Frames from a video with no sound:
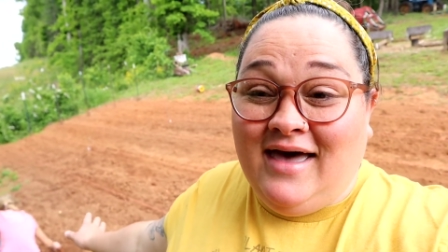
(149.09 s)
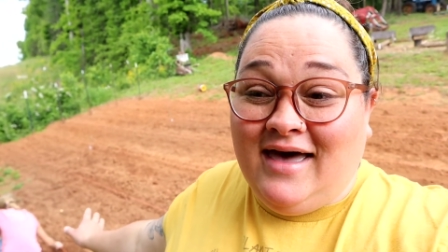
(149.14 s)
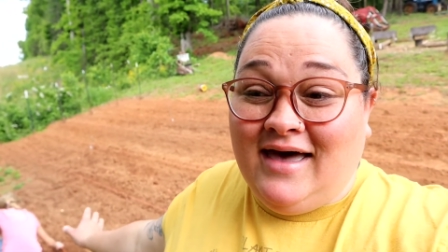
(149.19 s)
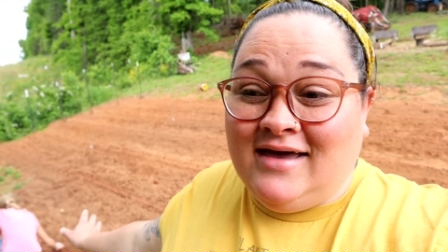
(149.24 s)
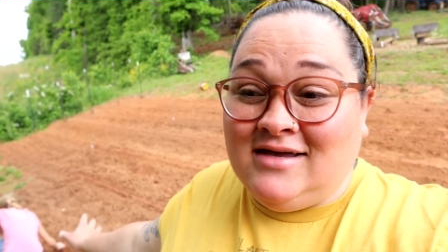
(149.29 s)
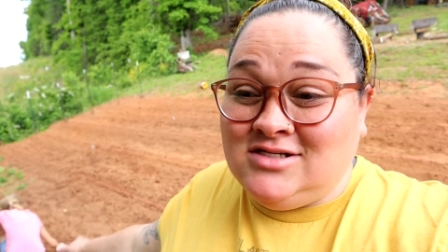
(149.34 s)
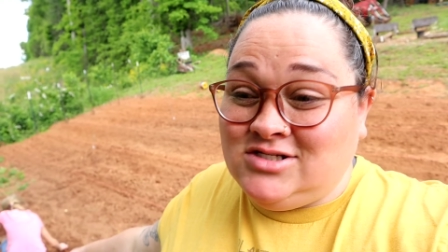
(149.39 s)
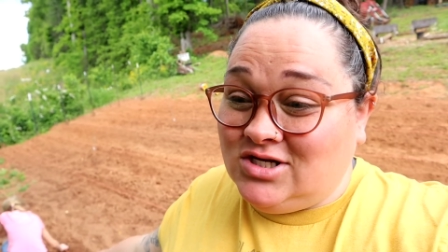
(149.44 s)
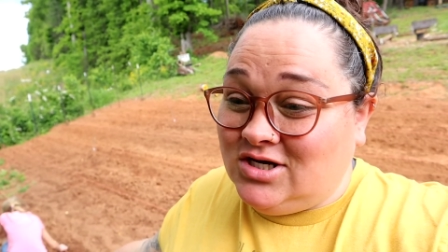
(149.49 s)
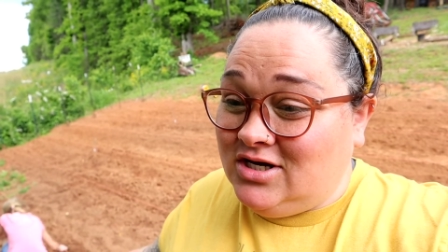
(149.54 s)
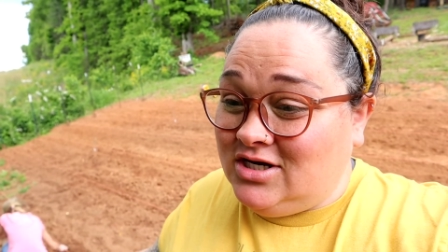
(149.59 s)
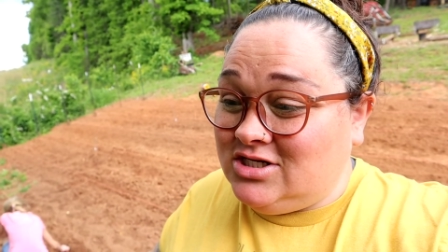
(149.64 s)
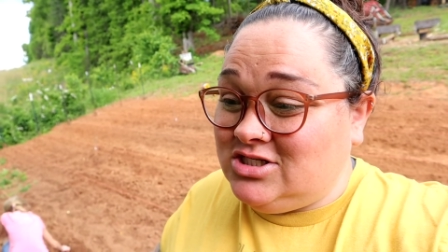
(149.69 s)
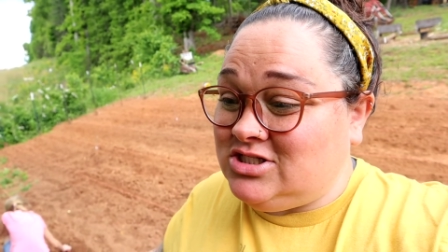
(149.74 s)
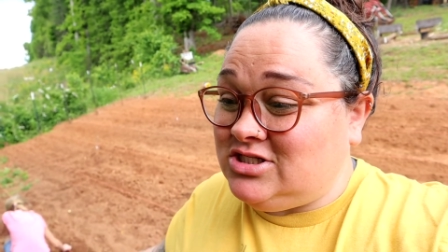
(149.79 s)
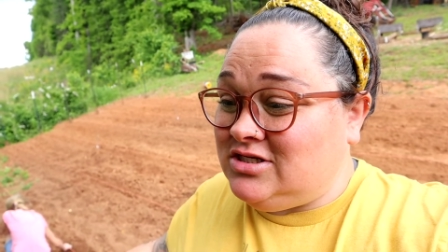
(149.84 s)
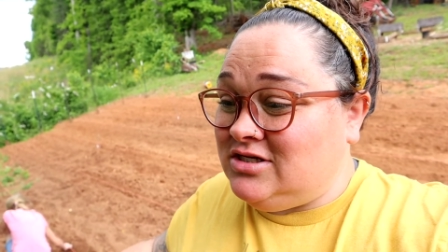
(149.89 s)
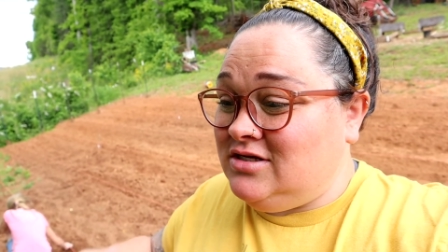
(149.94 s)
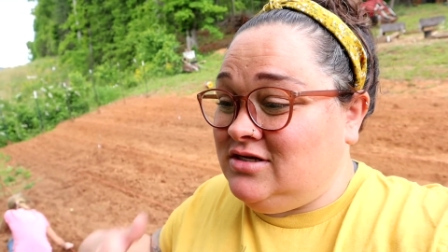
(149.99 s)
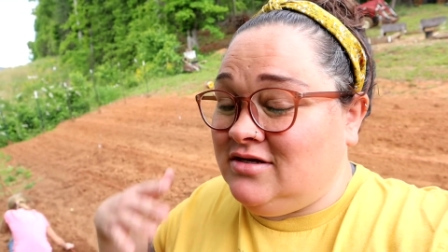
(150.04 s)
and
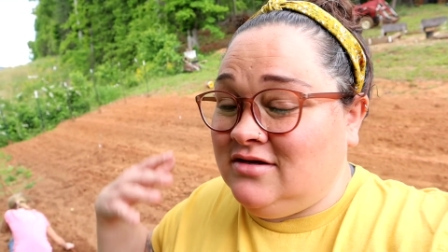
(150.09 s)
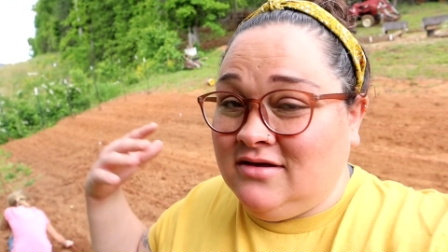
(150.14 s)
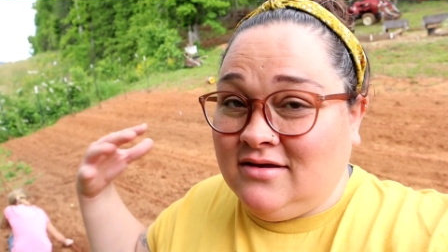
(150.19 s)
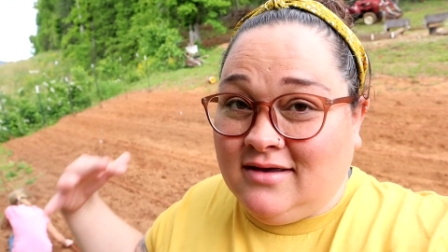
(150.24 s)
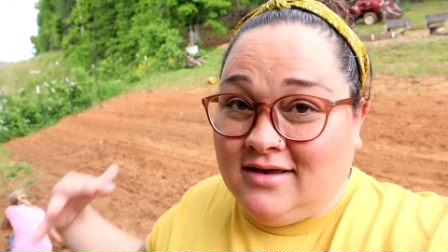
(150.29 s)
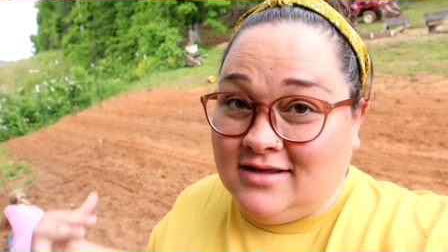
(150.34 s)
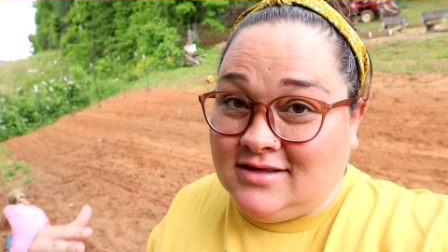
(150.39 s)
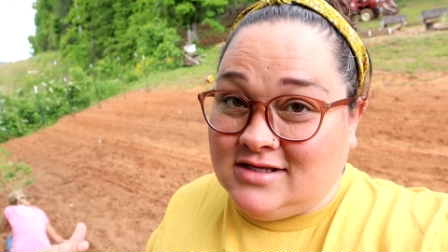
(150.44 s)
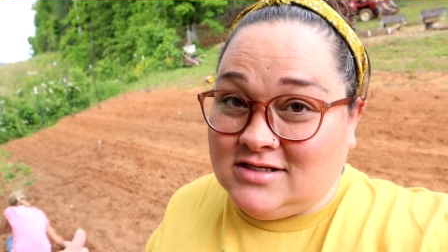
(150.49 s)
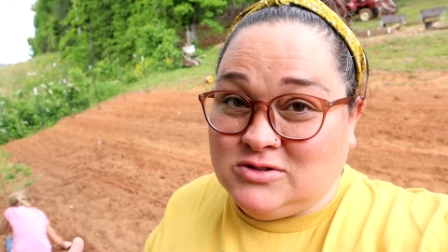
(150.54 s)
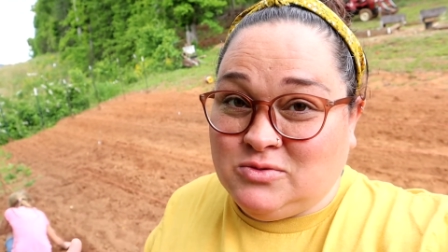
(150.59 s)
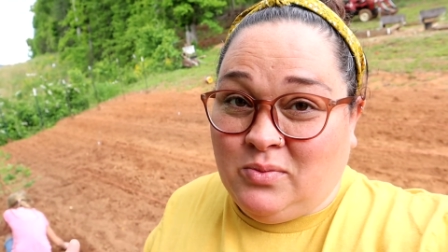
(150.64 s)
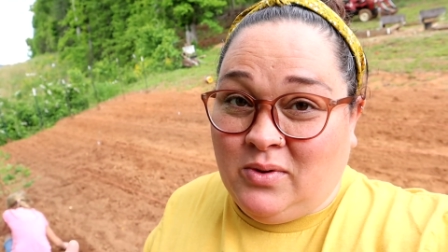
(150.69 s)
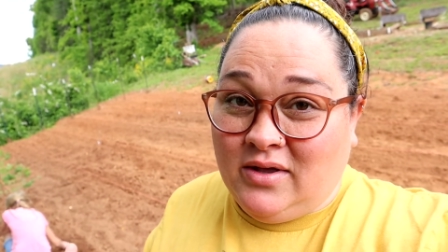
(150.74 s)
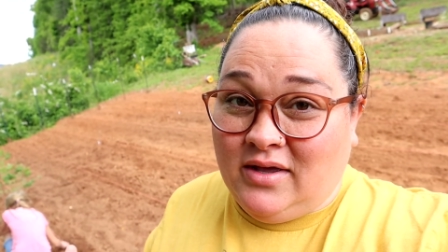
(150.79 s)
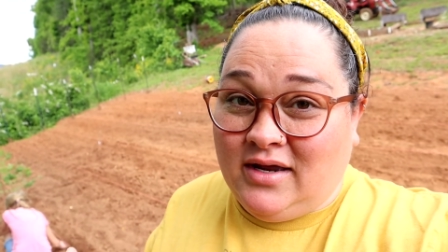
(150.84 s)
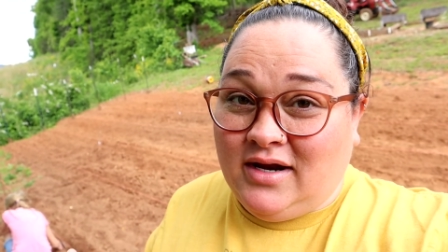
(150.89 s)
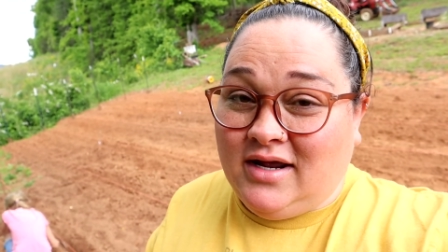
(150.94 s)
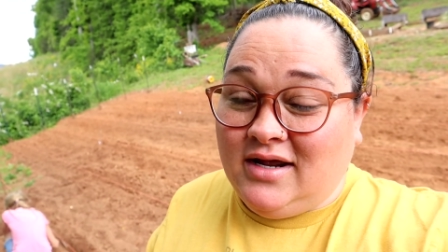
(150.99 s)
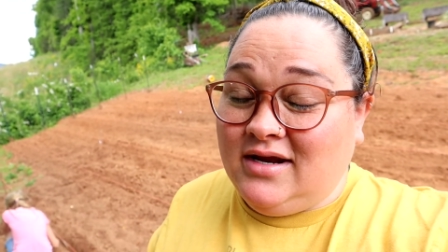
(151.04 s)
Josh get this
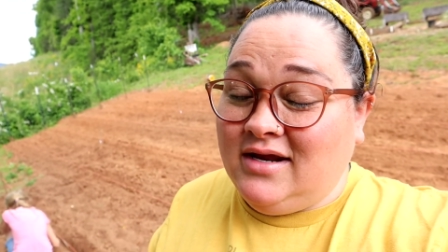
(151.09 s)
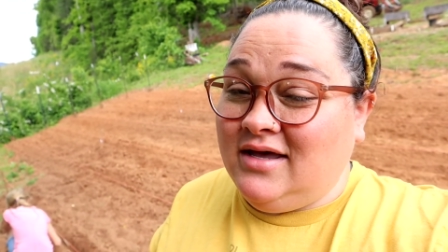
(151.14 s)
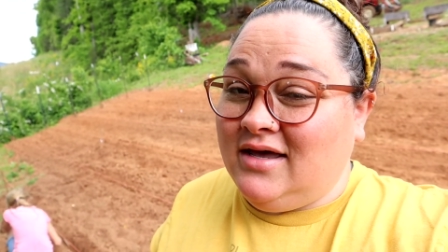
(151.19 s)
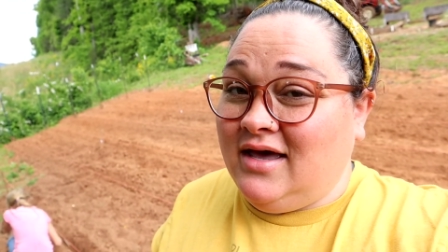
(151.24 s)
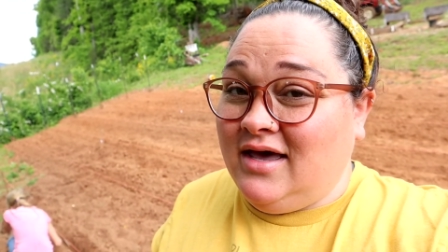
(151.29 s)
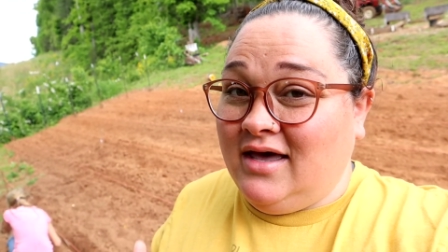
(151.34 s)
planted,